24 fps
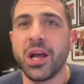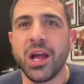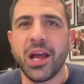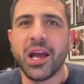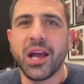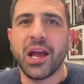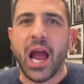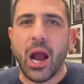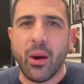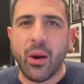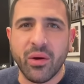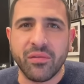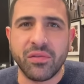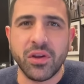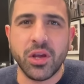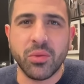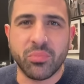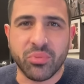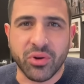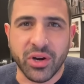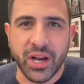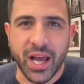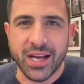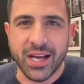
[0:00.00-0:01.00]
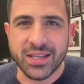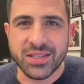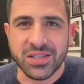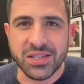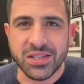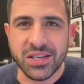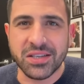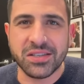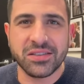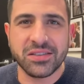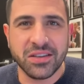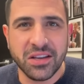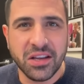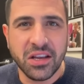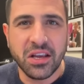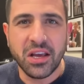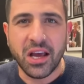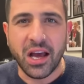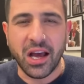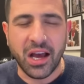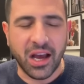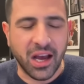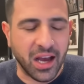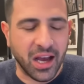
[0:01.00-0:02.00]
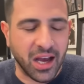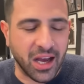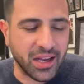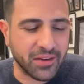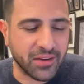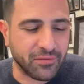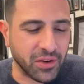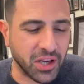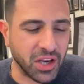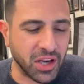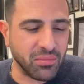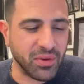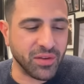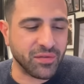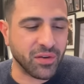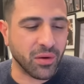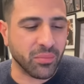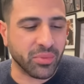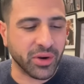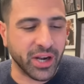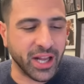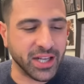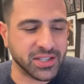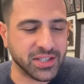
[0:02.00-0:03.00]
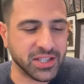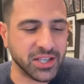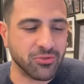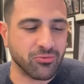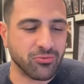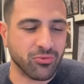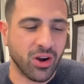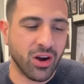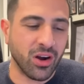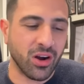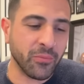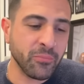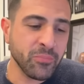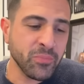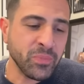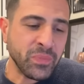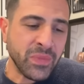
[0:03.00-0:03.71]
however you pronounce it. Forgive me if I'm pronouncing it wrong.